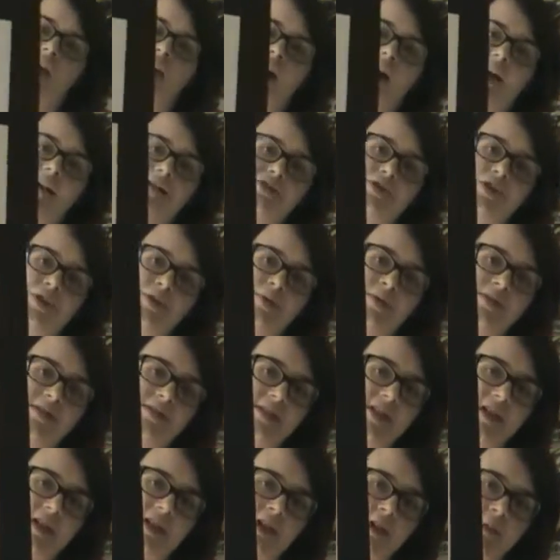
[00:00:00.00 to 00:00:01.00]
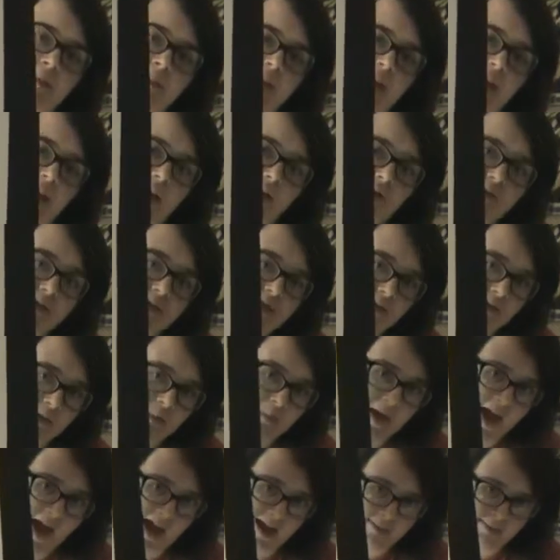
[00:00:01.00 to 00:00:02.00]
I chose a ghost from
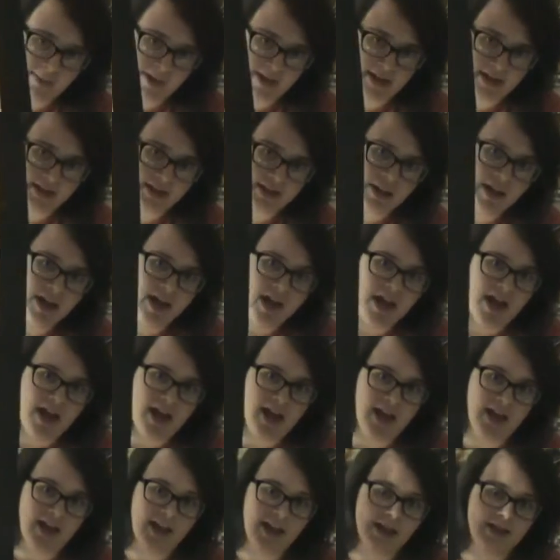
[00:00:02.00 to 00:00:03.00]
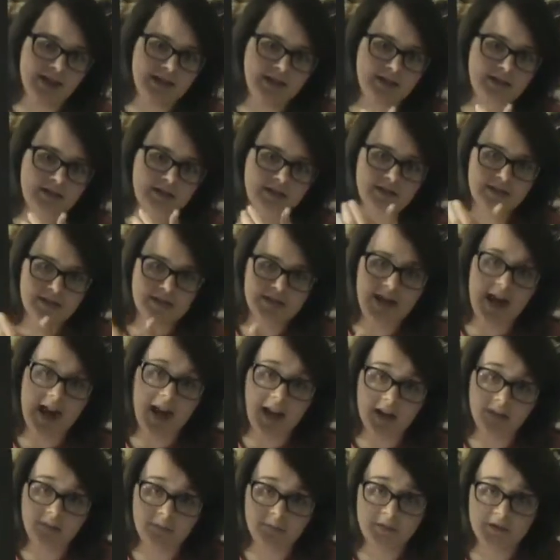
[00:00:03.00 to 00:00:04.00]
Pac-Man and the
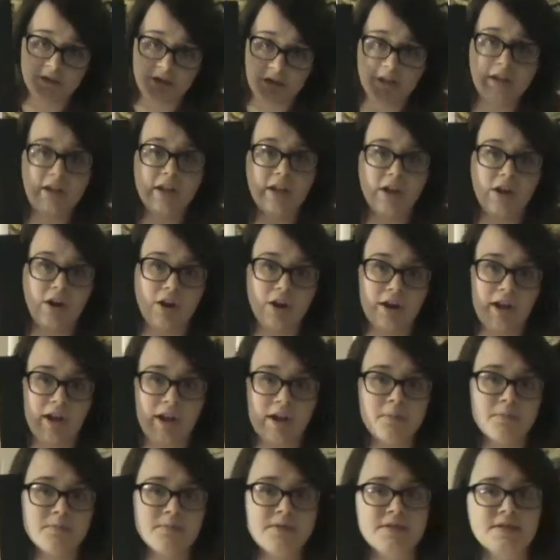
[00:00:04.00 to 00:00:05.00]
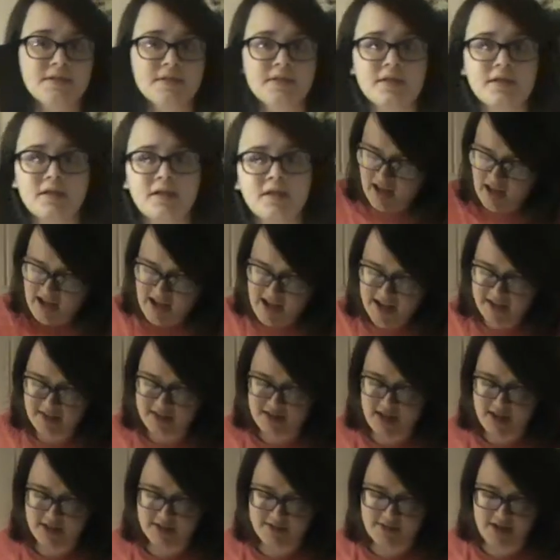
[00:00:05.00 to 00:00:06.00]
tie from the Donkey Kong games. I had a
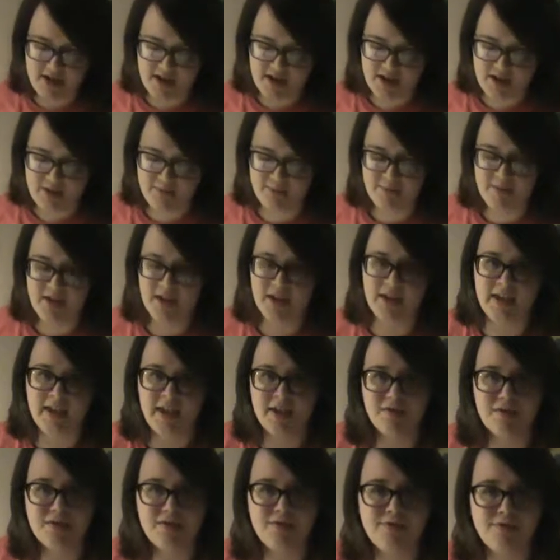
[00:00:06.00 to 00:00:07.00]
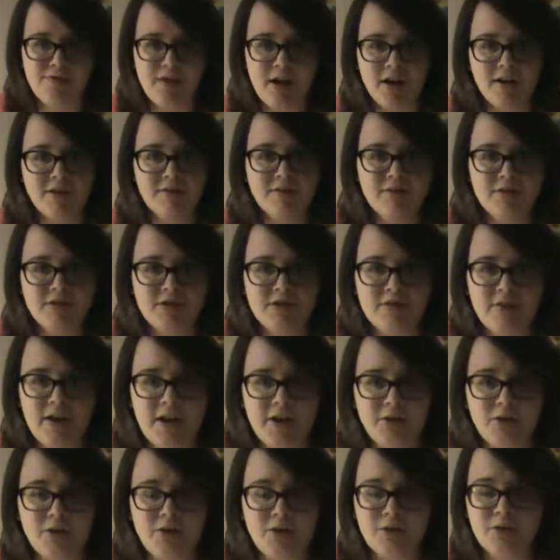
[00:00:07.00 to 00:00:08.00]
lot of time picking out the font for the
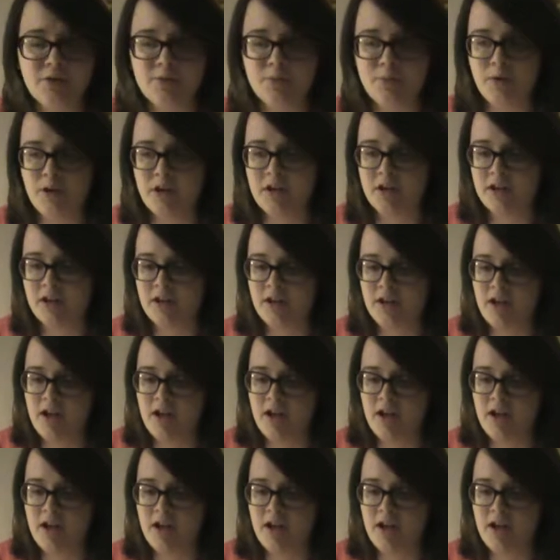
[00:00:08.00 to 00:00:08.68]
final work.